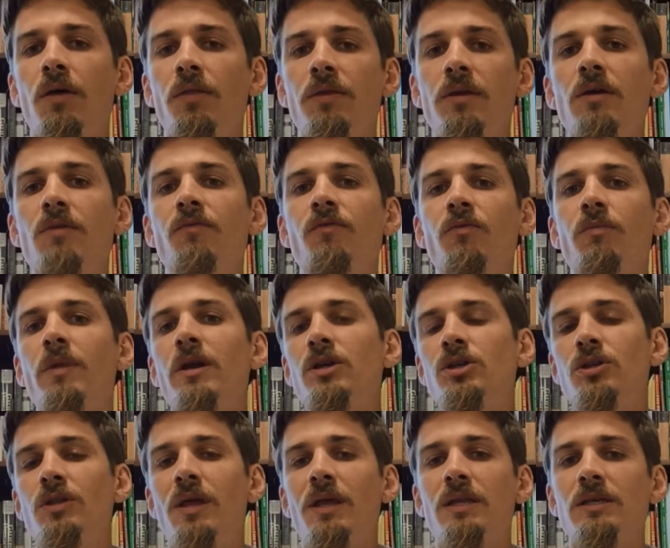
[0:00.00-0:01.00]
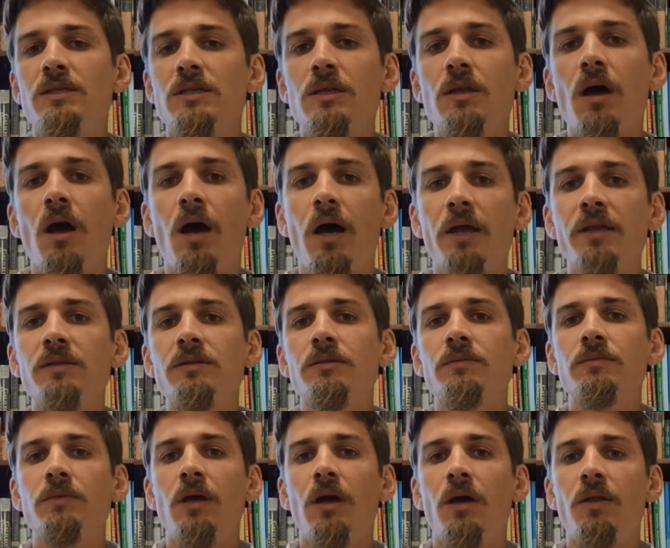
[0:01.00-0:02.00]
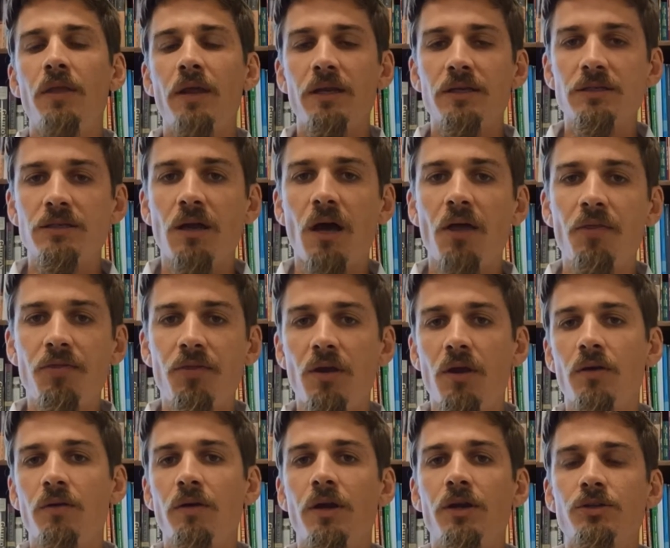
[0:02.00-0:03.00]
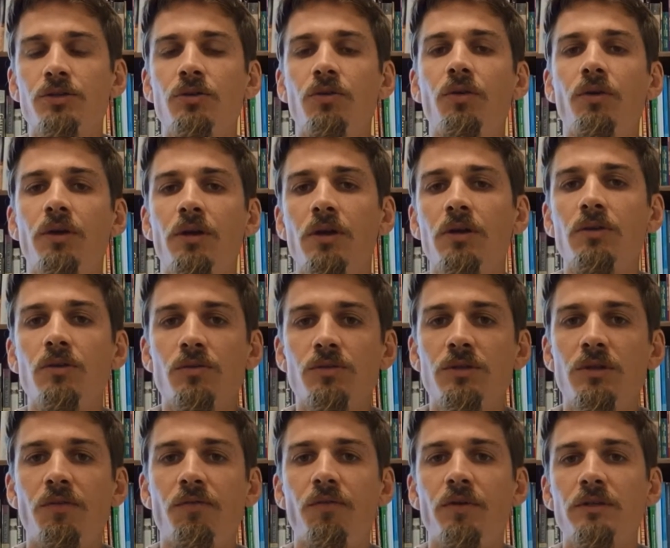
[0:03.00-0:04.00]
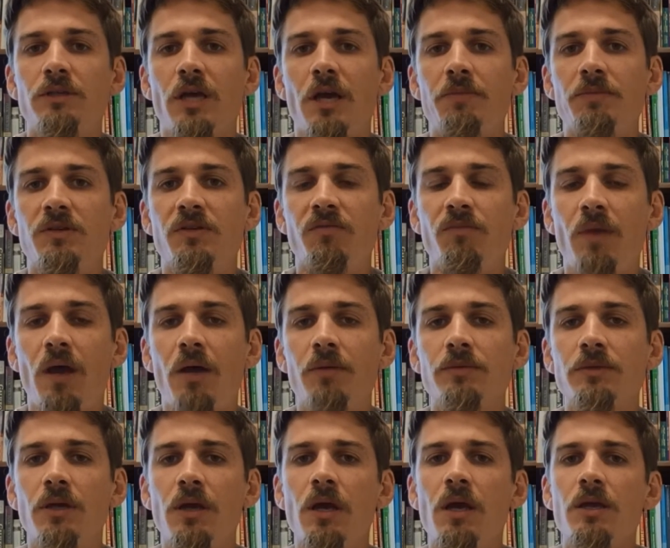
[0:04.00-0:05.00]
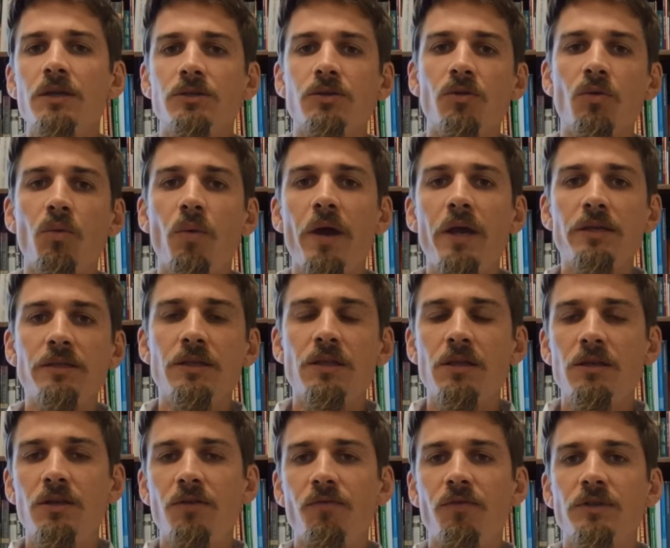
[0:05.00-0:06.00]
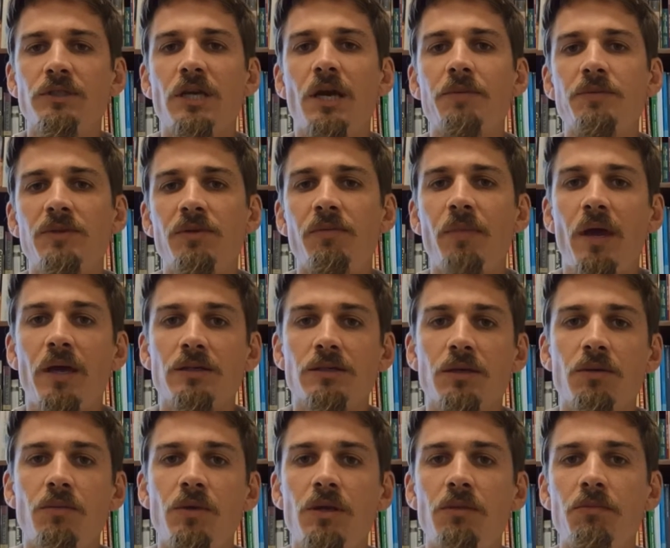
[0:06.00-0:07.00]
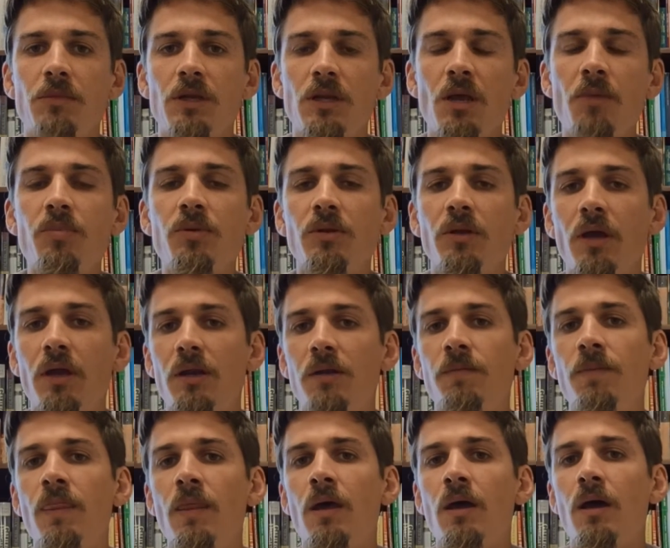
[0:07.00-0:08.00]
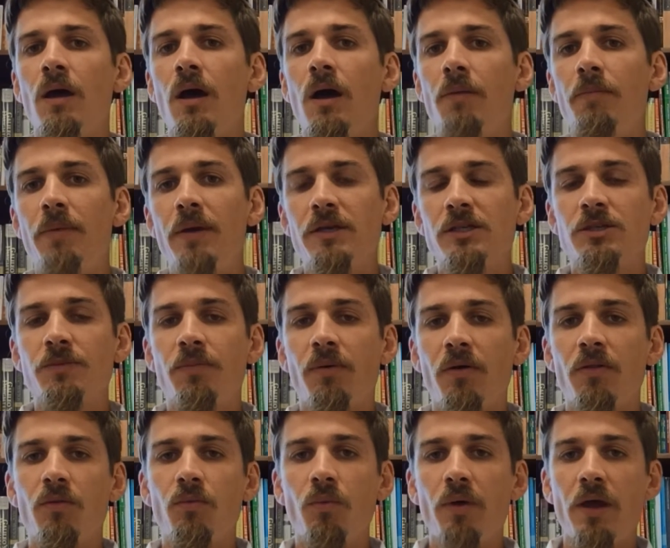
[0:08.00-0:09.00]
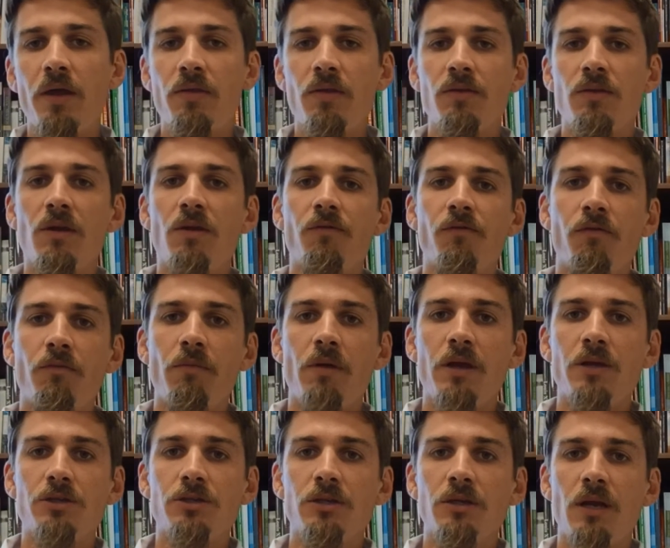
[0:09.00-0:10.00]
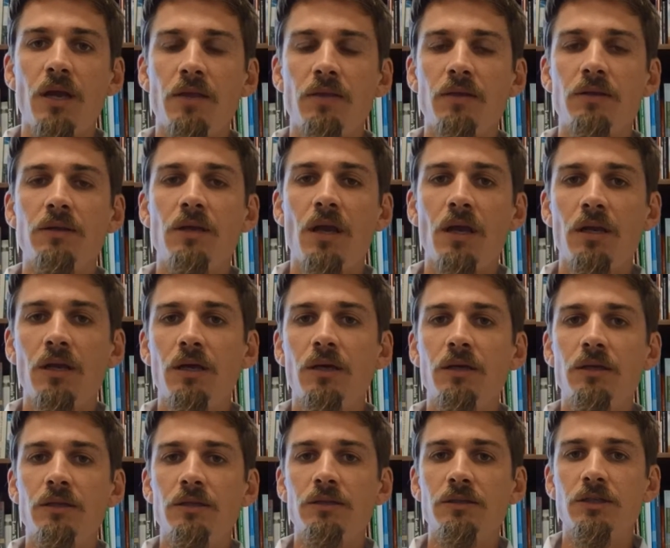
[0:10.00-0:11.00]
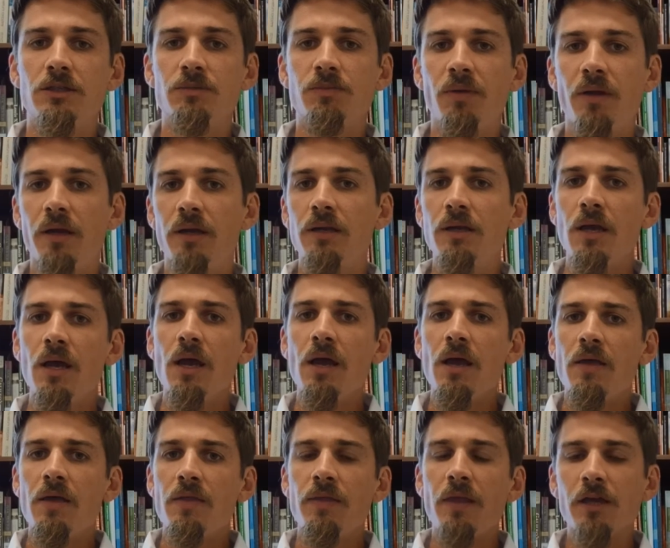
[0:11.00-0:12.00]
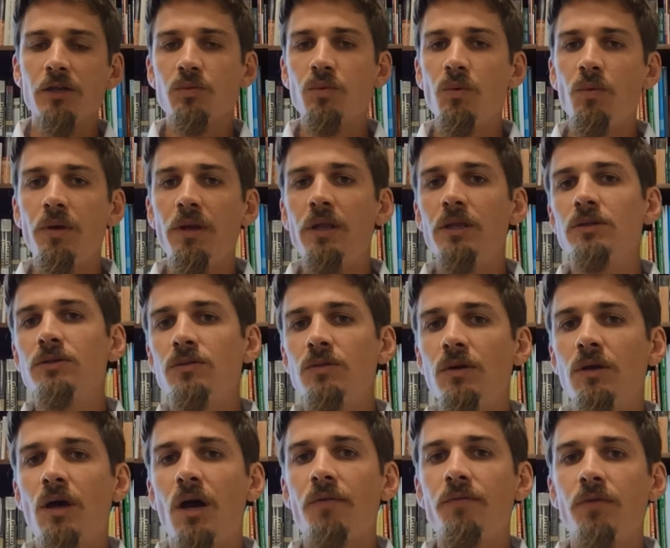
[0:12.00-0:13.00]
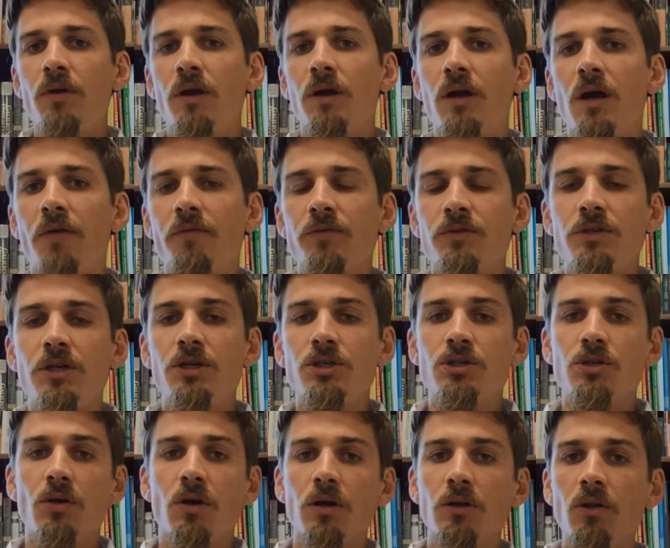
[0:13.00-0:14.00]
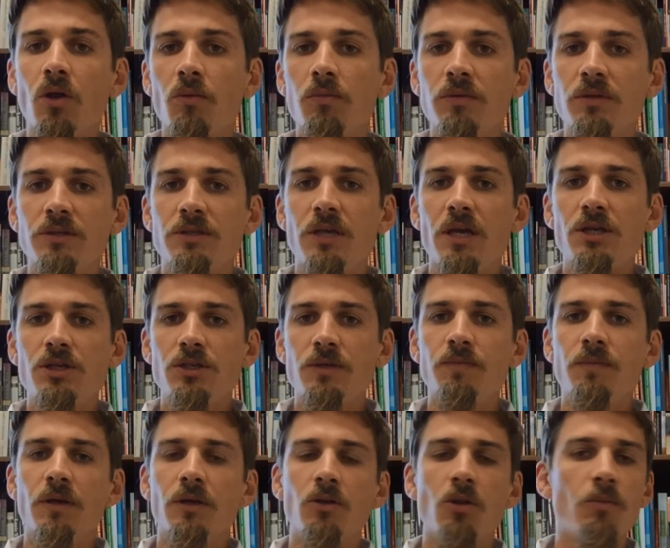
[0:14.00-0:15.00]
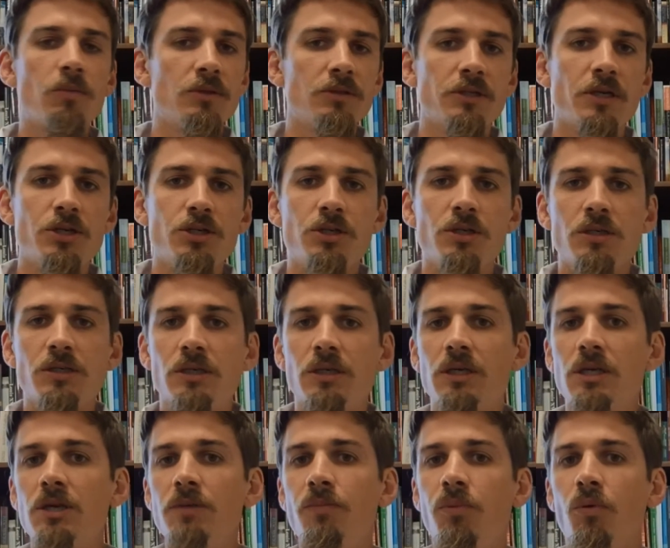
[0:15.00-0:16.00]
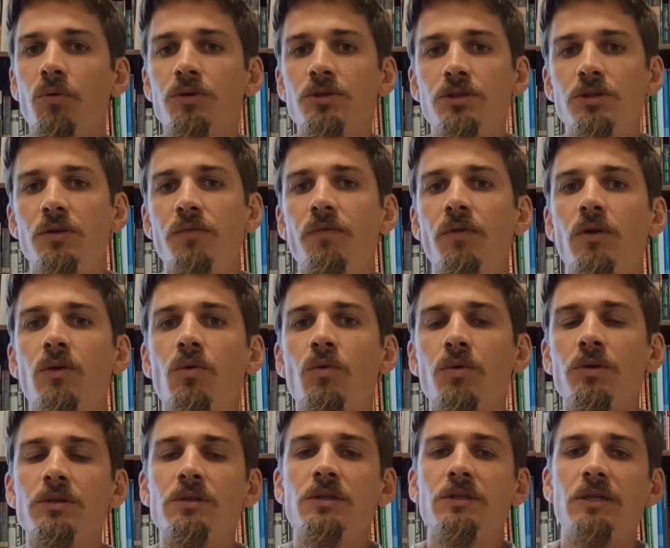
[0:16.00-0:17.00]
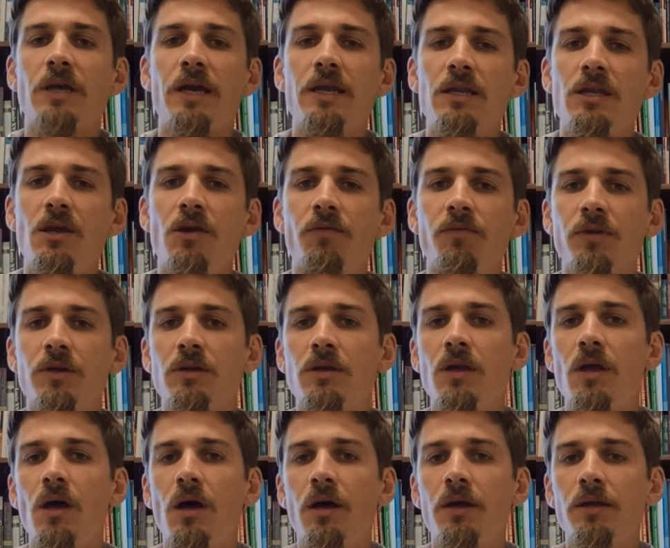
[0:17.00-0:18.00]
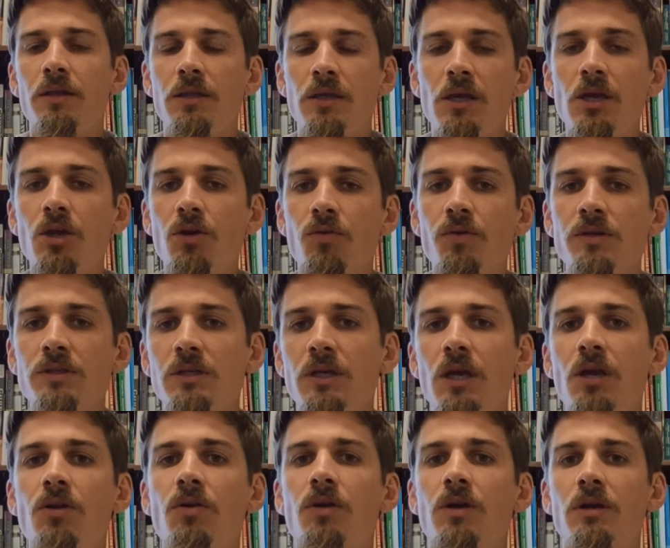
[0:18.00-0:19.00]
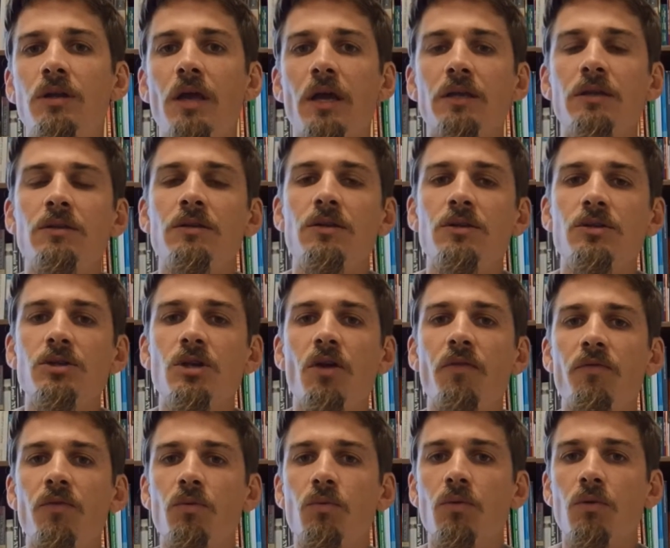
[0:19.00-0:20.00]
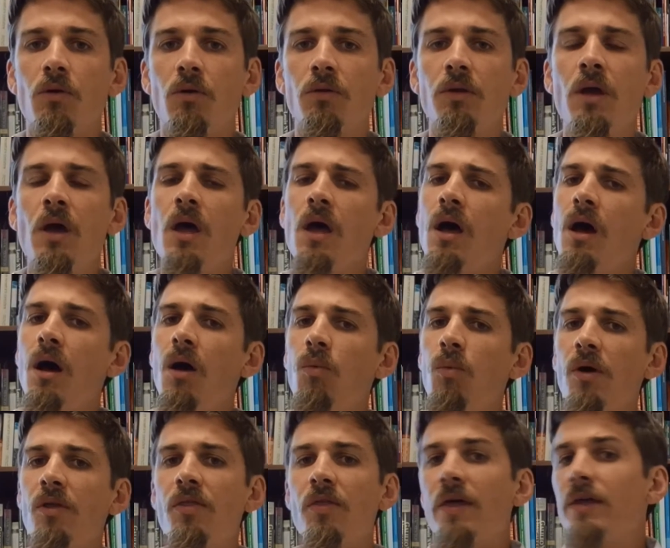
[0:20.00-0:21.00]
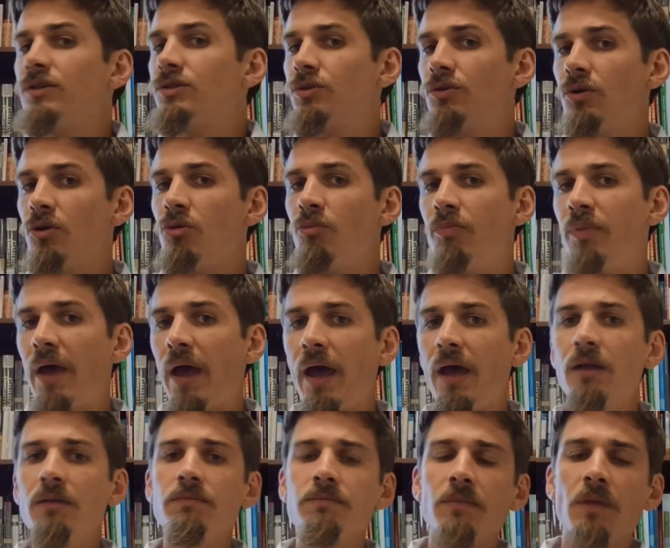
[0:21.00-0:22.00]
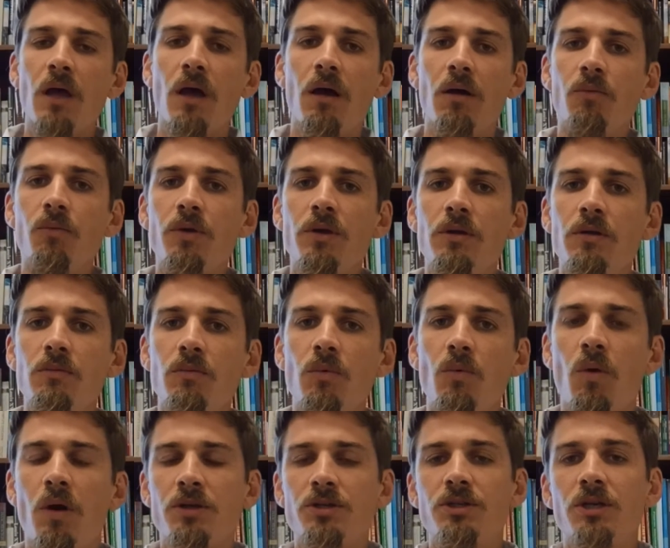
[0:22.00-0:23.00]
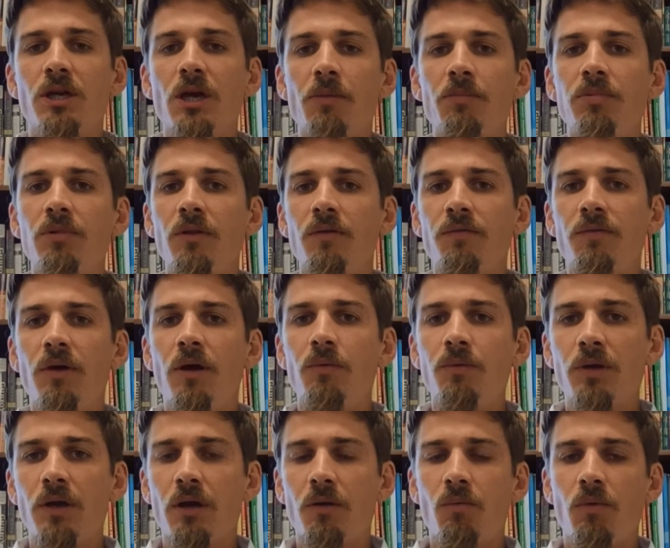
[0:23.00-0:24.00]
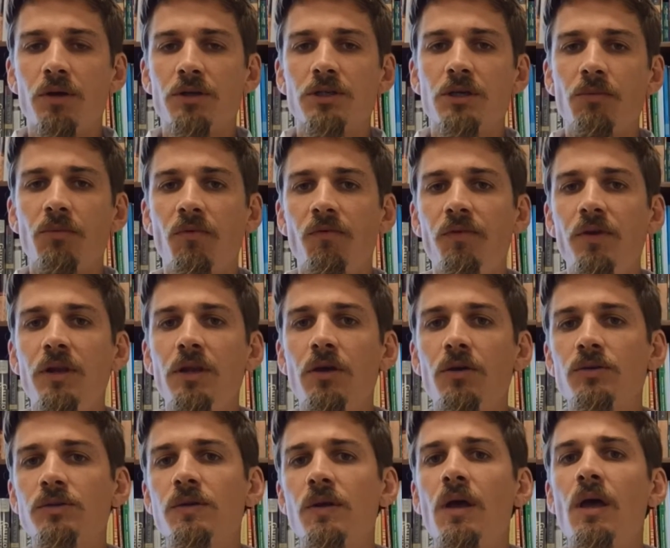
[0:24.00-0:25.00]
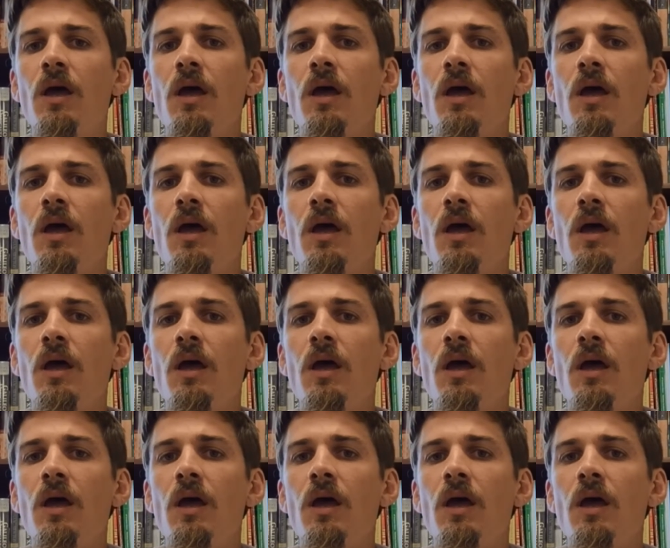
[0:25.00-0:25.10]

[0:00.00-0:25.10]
the information that is not there as you're looking at those different types of maps. So the ways that the different types of maps can be manipulated based upon the way that the information and the data is displayed. Next, we went into a conversation on globalization. Globalization is a key portion of the course, this idea of the increasing interconnectedness of the world. Whether that's good or bad, we watched a couple of videos